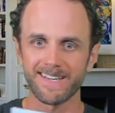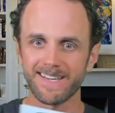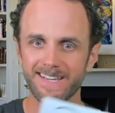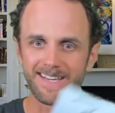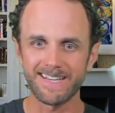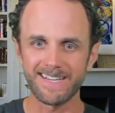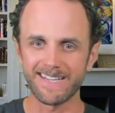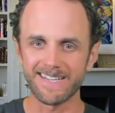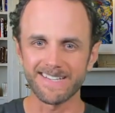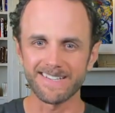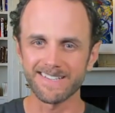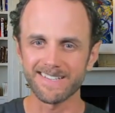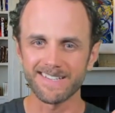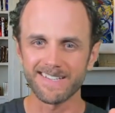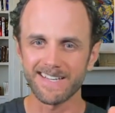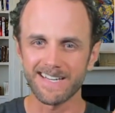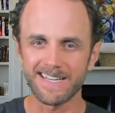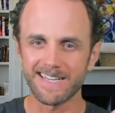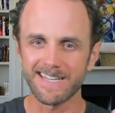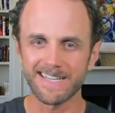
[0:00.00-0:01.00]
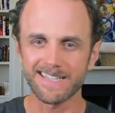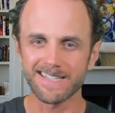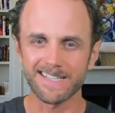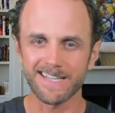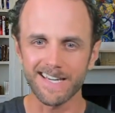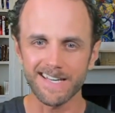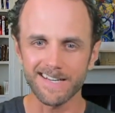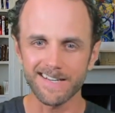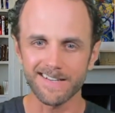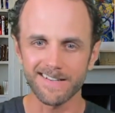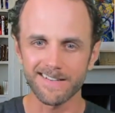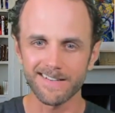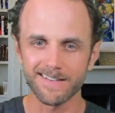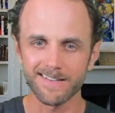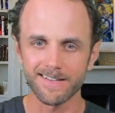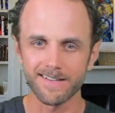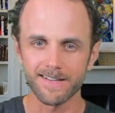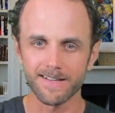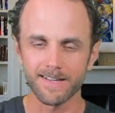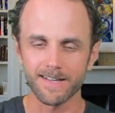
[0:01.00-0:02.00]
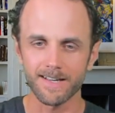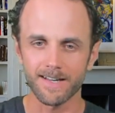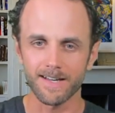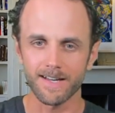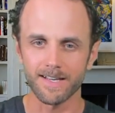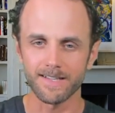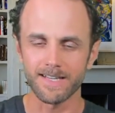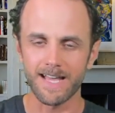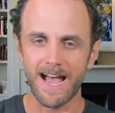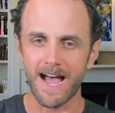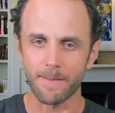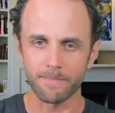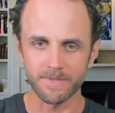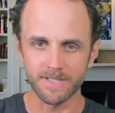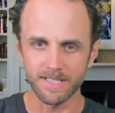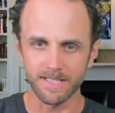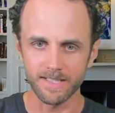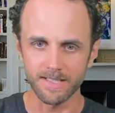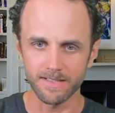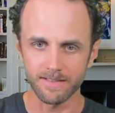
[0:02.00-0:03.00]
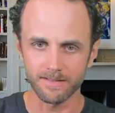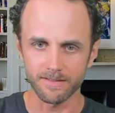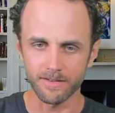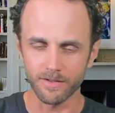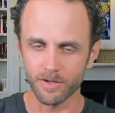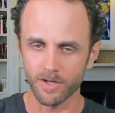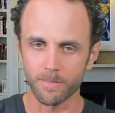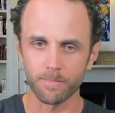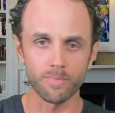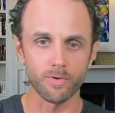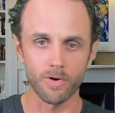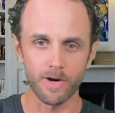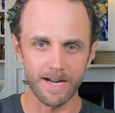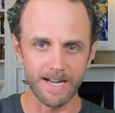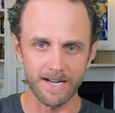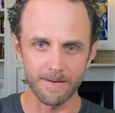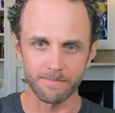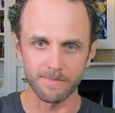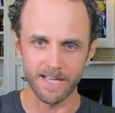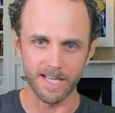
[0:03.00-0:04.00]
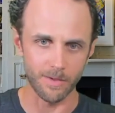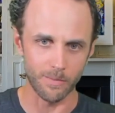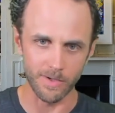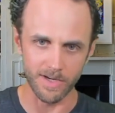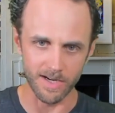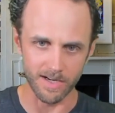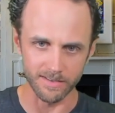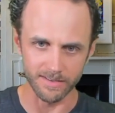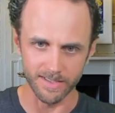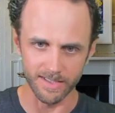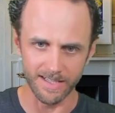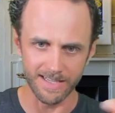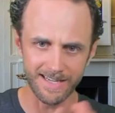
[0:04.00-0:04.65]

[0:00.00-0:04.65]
He didn't get an Opti or a Pram like we all did.